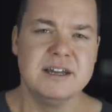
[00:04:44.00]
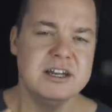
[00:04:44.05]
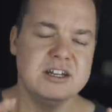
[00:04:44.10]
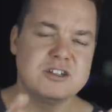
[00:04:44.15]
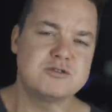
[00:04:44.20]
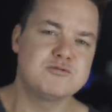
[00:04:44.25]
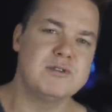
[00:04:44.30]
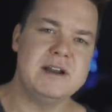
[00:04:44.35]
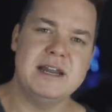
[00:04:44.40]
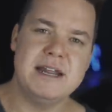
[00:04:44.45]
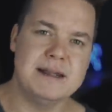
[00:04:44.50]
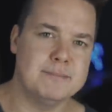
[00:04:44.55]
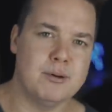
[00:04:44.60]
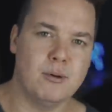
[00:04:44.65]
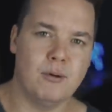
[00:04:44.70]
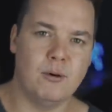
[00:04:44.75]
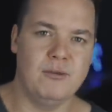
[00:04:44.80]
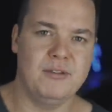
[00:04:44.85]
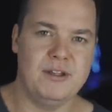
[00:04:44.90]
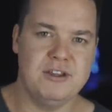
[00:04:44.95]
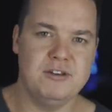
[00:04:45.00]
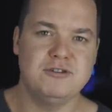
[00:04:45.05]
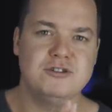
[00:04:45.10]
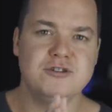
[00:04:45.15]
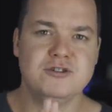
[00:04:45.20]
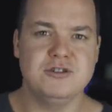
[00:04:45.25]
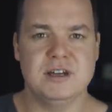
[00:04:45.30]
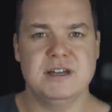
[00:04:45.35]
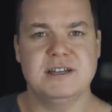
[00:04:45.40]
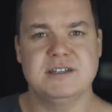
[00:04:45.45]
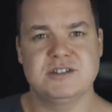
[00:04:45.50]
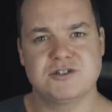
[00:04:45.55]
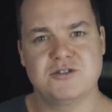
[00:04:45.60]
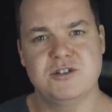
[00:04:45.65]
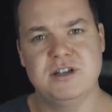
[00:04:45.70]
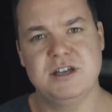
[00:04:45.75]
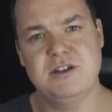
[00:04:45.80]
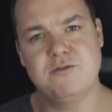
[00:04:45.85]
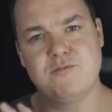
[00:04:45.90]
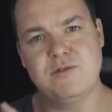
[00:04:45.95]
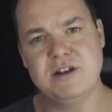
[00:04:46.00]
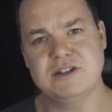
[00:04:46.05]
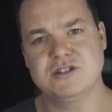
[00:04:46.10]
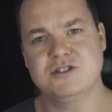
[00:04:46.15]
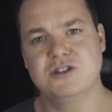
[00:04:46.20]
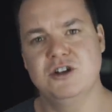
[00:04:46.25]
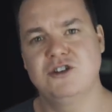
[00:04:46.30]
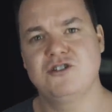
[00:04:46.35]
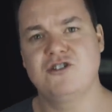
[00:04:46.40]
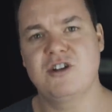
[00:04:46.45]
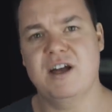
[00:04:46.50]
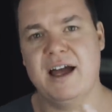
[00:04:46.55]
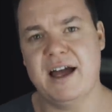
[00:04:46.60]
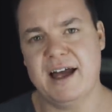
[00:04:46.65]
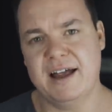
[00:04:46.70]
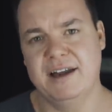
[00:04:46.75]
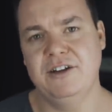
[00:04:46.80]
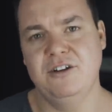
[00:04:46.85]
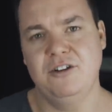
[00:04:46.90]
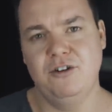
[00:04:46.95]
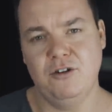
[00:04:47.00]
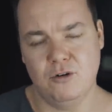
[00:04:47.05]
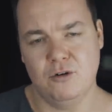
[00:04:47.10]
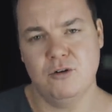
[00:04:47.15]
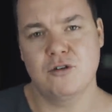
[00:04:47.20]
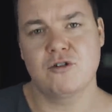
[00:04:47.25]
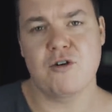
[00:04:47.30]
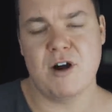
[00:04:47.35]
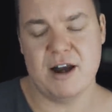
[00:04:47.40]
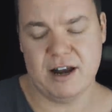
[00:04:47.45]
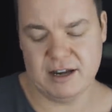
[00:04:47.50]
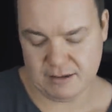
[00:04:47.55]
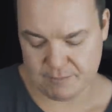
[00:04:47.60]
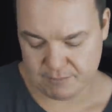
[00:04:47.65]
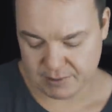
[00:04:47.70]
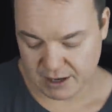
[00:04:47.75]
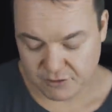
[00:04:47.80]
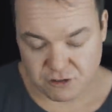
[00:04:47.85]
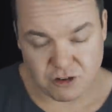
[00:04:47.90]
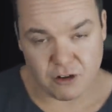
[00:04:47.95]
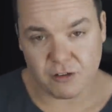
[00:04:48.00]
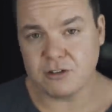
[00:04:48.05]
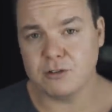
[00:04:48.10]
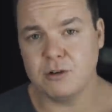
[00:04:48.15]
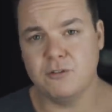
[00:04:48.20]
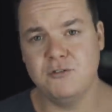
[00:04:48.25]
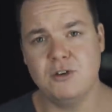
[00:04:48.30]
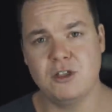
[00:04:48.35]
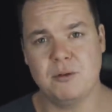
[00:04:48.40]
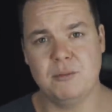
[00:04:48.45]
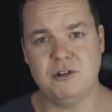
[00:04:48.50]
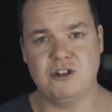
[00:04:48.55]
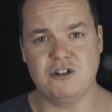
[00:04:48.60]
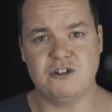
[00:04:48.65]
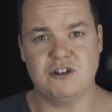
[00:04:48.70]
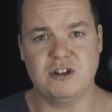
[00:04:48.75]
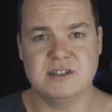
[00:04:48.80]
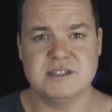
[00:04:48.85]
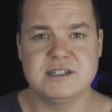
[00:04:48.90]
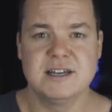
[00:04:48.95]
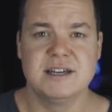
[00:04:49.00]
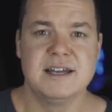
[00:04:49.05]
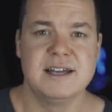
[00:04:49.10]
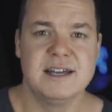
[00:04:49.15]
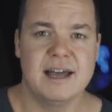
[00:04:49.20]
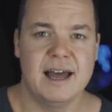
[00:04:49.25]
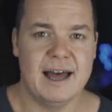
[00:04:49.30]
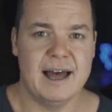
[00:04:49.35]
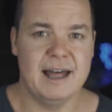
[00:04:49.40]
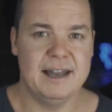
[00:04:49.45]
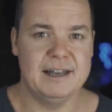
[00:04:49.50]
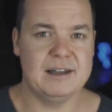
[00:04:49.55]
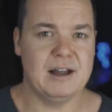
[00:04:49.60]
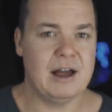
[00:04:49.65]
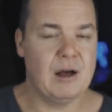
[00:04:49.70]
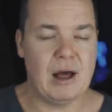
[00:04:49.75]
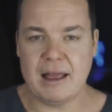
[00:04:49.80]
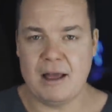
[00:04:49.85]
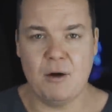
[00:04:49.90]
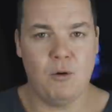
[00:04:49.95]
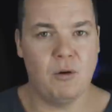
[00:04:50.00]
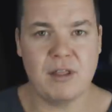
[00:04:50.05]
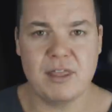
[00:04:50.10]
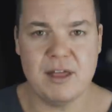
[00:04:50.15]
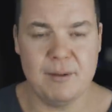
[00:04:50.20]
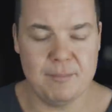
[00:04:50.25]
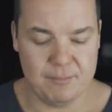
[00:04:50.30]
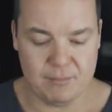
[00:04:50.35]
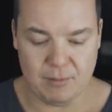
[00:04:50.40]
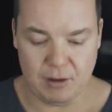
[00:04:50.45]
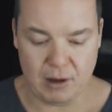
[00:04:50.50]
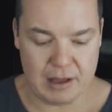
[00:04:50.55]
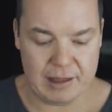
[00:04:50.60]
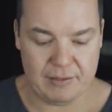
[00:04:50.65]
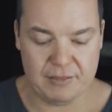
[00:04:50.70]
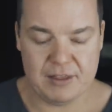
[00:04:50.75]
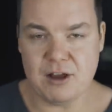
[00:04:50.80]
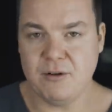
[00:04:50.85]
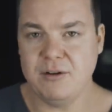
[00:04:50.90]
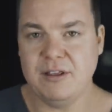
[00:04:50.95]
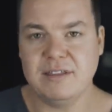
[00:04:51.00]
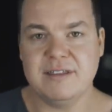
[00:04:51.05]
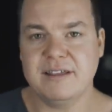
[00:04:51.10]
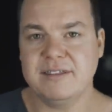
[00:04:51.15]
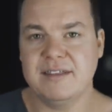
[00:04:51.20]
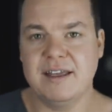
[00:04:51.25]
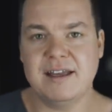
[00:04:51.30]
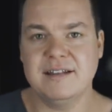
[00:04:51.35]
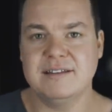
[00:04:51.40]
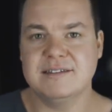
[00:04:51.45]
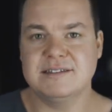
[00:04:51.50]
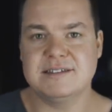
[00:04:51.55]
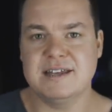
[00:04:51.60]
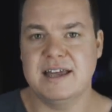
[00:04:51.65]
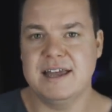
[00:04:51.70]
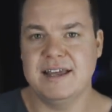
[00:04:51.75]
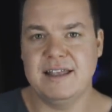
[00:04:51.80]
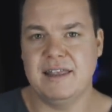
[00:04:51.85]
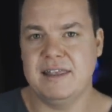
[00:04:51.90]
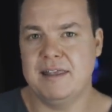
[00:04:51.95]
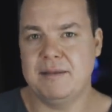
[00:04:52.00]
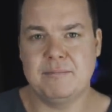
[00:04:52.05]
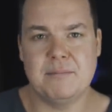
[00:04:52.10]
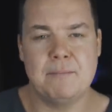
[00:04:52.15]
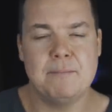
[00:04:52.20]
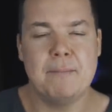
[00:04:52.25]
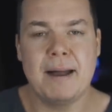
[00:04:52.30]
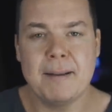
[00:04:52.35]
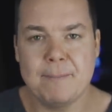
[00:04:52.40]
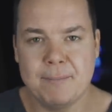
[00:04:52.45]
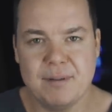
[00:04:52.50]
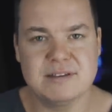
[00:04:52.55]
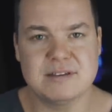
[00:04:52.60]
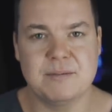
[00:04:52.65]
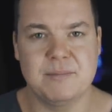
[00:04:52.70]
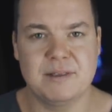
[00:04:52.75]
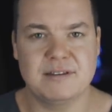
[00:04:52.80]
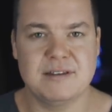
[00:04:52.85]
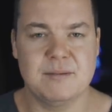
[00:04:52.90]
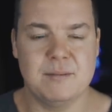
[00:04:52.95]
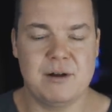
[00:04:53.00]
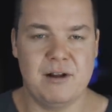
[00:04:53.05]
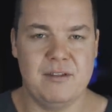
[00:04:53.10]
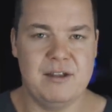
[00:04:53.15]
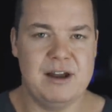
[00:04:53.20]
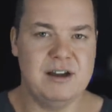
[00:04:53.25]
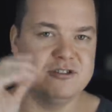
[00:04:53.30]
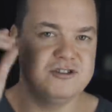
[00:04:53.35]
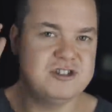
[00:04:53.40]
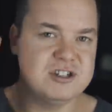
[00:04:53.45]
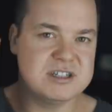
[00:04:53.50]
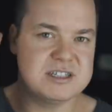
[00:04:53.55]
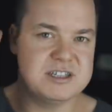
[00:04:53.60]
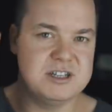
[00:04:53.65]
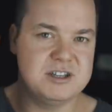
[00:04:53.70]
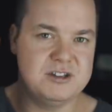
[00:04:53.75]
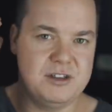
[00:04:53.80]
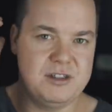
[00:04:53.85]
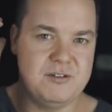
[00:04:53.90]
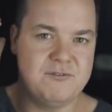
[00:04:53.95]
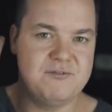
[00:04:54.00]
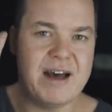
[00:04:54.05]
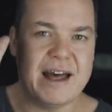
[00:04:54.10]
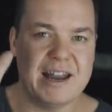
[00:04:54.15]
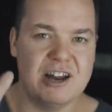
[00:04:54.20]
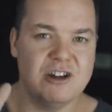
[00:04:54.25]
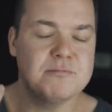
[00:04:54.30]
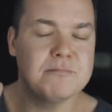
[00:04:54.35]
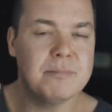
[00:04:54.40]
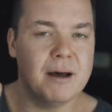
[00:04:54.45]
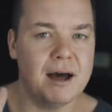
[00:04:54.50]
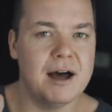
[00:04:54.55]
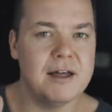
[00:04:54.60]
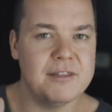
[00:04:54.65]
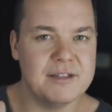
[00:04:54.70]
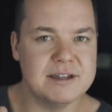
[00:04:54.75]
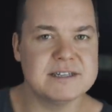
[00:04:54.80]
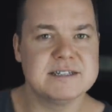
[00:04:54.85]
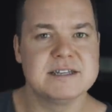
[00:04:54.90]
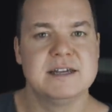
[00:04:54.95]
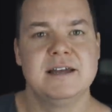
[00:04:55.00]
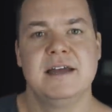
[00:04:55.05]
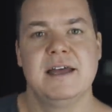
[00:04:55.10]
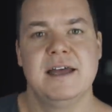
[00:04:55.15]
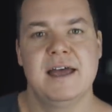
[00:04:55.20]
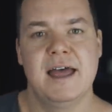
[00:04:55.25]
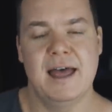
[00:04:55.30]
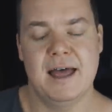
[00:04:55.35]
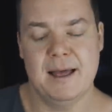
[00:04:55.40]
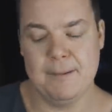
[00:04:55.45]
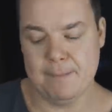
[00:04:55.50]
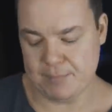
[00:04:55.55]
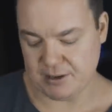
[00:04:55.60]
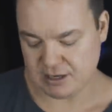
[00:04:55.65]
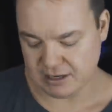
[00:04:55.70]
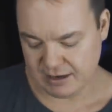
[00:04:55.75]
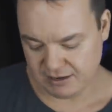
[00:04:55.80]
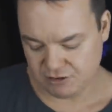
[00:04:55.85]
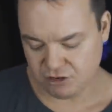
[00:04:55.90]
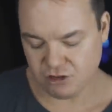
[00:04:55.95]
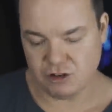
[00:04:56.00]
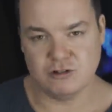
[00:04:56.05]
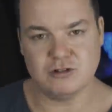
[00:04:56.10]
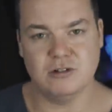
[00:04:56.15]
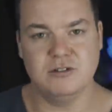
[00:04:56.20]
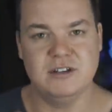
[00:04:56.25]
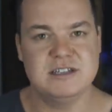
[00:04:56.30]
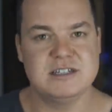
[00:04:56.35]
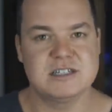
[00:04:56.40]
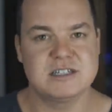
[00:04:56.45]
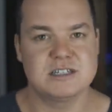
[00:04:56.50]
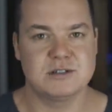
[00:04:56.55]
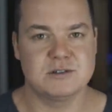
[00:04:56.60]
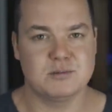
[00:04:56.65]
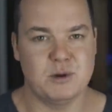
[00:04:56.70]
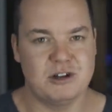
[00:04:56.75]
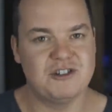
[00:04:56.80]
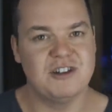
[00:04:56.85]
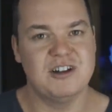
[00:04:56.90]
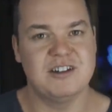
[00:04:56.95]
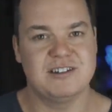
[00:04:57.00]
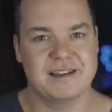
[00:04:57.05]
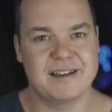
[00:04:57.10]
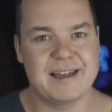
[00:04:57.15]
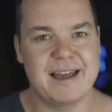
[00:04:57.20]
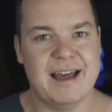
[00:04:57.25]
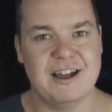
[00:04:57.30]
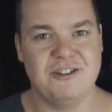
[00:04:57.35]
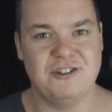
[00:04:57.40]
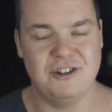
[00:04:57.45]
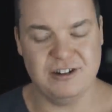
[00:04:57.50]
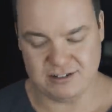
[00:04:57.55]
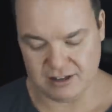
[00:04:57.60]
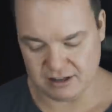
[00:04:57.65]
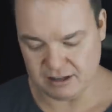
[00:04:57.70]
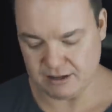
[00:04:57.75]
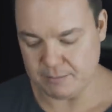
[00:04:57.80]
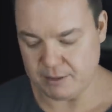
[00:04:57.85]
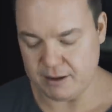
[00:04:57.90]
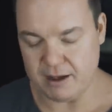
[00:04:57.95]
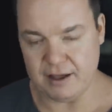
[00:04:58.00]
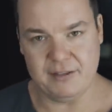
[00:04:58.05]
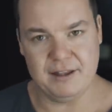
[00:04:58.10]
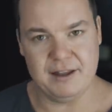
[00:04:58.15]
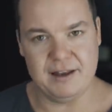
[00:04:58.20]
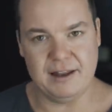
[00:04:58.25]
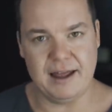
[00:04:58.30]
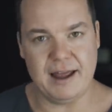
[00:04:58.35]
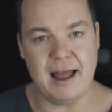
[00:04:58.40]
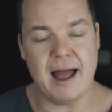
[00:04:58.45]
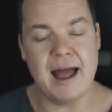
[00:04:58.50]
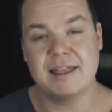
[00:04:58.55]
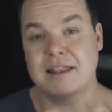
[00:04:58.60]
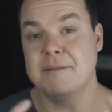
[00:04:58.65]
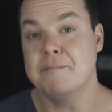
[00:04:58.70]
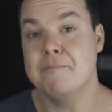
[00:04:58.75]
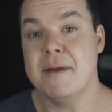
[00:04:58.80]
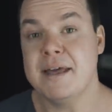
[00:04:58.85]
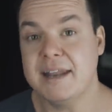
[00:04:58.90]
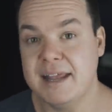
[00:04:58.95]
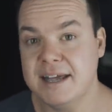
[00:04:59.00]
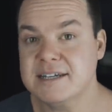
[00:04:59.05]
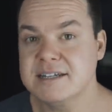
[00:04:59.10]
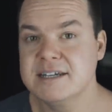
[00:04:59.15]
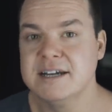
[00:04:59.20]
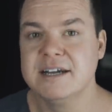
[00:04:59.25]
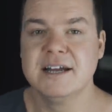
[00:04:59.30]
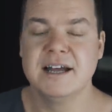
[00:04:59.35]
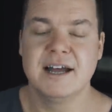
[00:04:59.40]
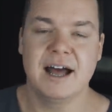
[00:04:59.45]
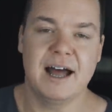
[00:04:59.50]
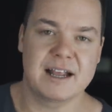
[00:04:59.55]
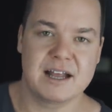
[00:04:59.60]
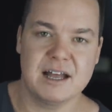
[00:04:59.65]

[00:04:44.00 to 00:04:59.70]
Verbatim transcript: it's really important that you do your history, your research, and your crediting. But I've shown this to a few of the magicians, and uh, uh, all of them, uh, the only thing they can say that there might be something similar out there is just the, the, the vanished part of this. Um, but to introduce all these switches and catches is the part that I, at the minute, I